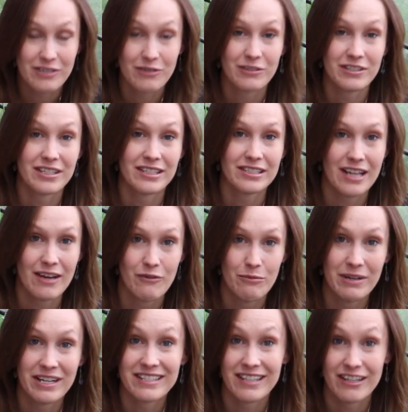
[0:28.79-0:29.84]
so it's nice to have a
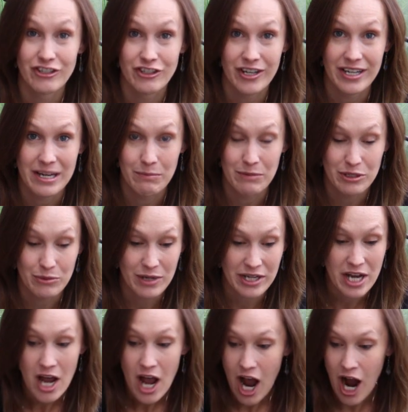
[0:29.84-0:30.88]
bit of sunshine in between.